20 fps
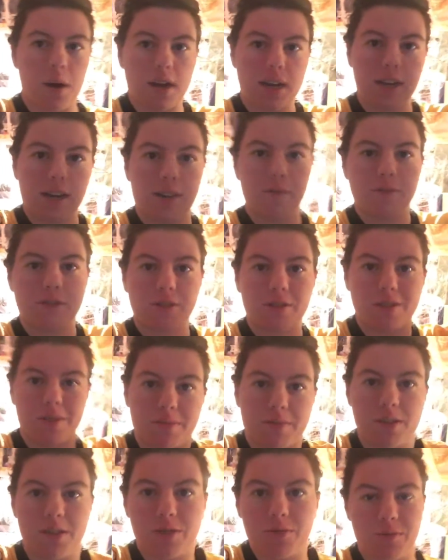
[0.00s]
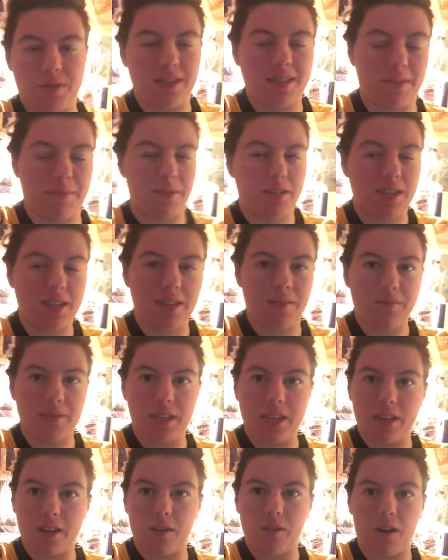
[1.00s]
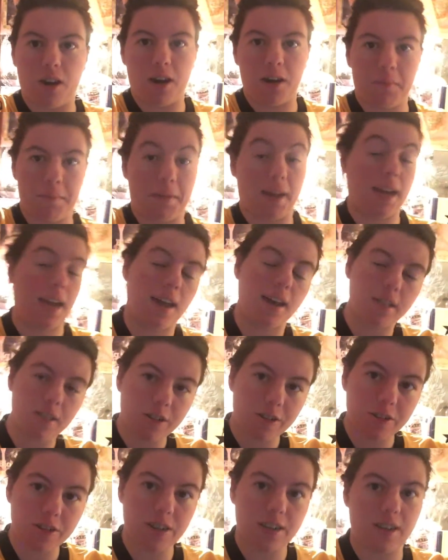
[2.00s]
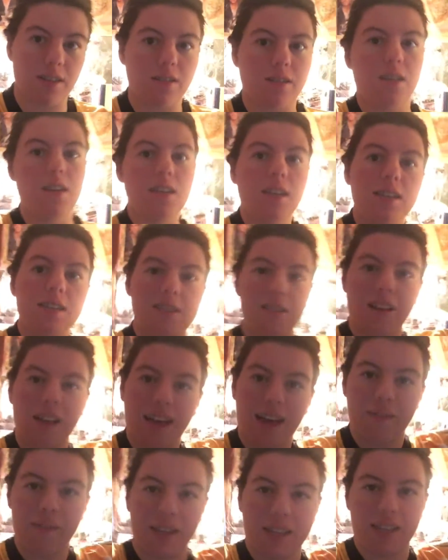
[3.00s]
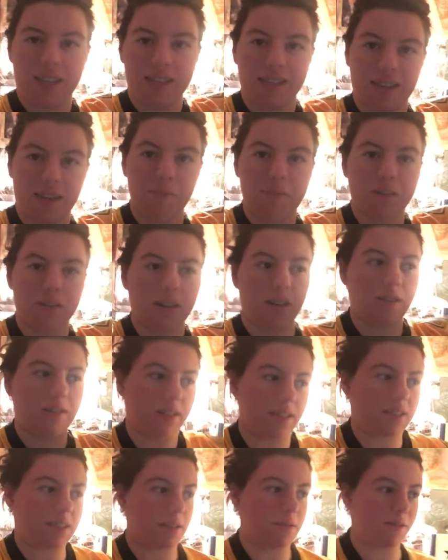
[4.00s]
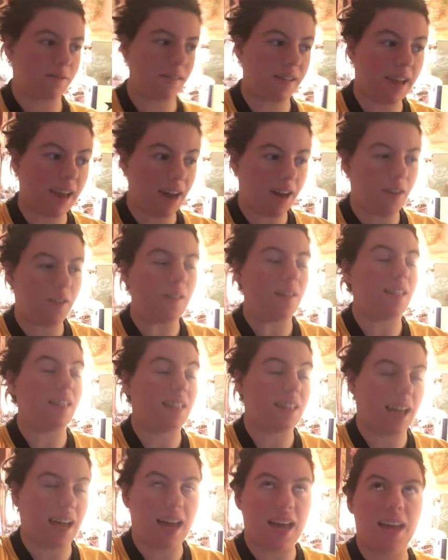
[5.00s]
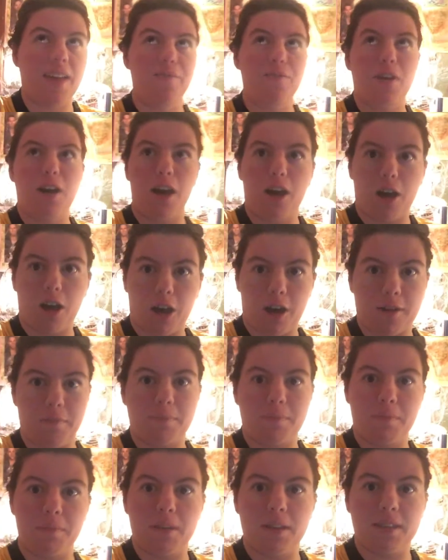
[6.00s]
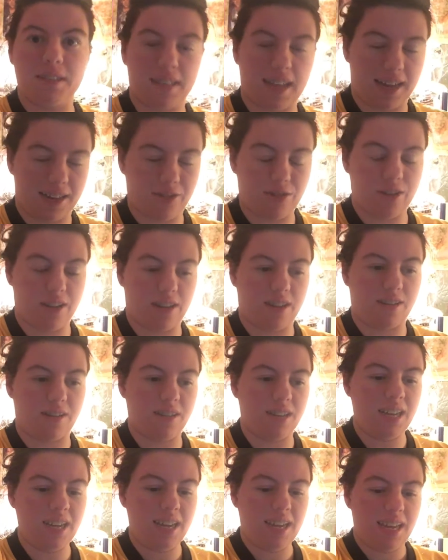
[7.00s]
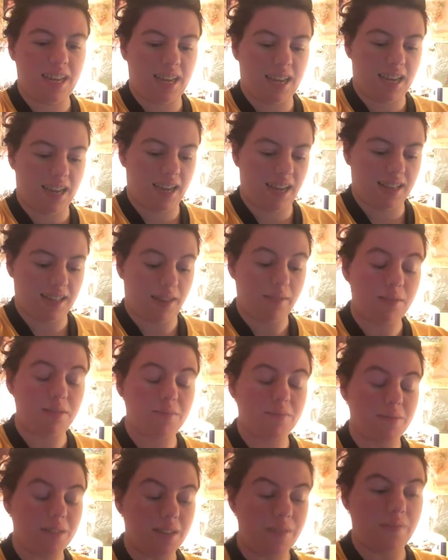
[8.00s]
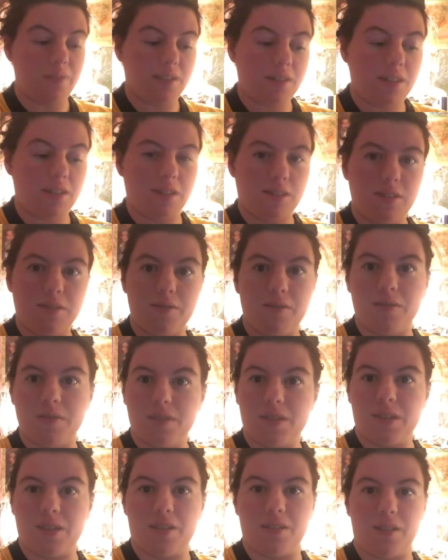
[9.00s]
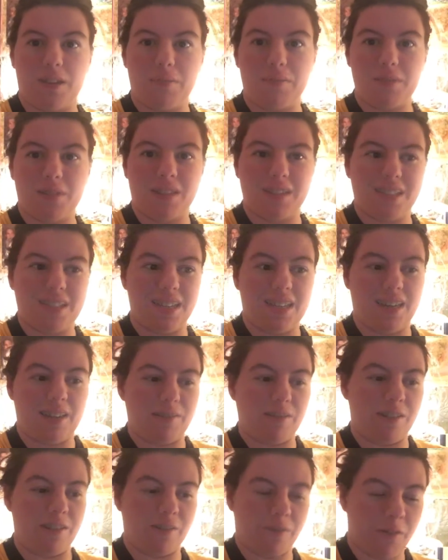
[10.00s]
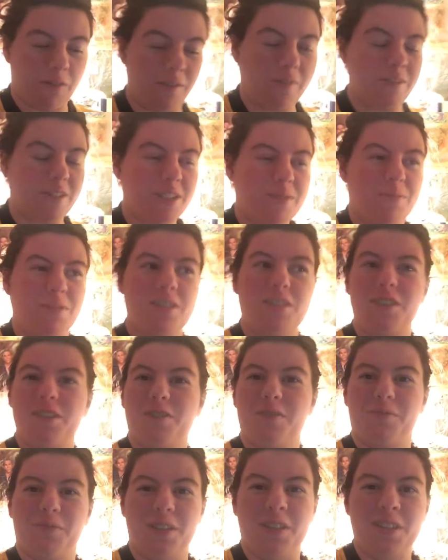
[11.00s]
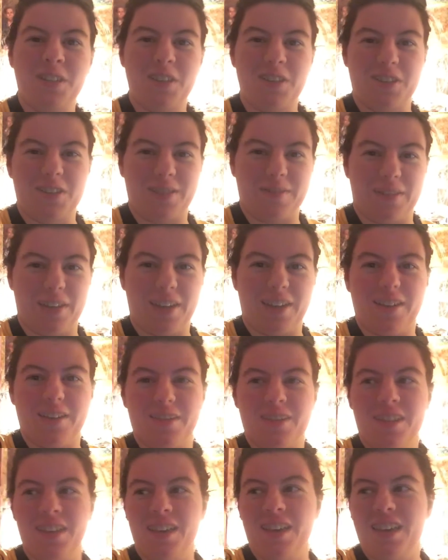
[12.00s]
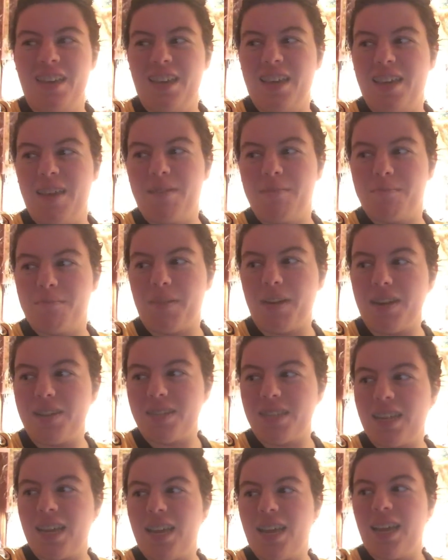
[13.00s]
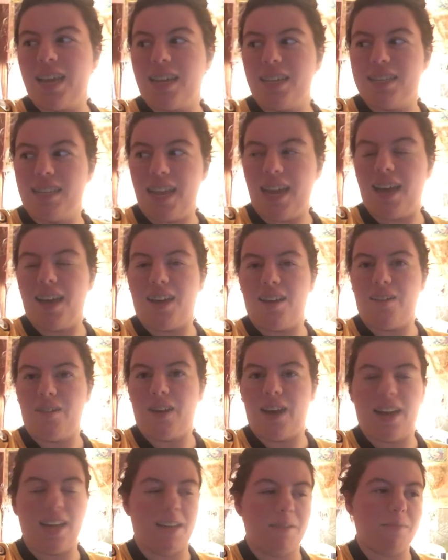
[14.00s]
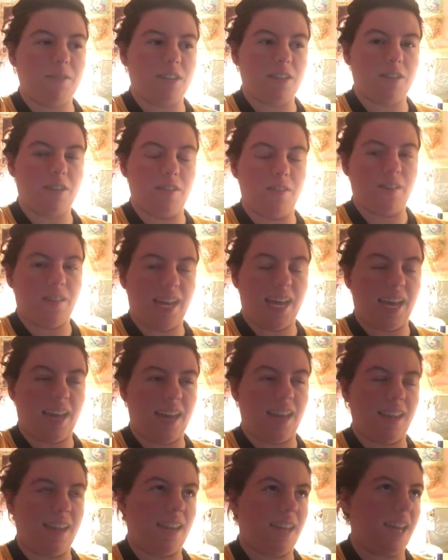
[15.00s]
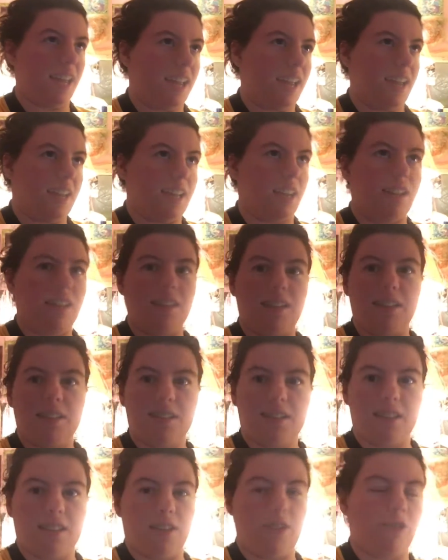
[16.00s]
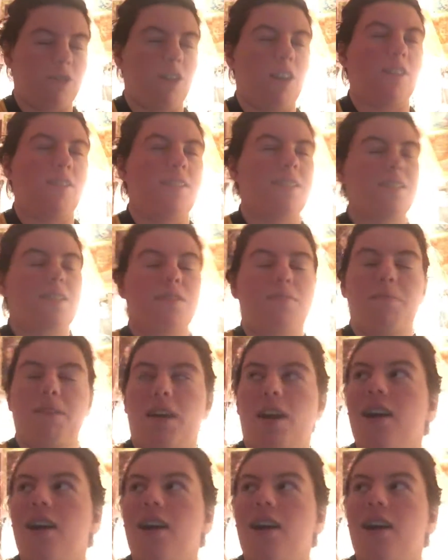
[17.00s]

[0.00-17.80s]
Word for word: what I got for Christmas 2017 video on my other channel. So I'll have that link down below. That's now live on that channel. And that was really fun to do. So I'm really excited. I always wanted to do one of those videos. But now I'm going to go ahead and listen, or not listen to my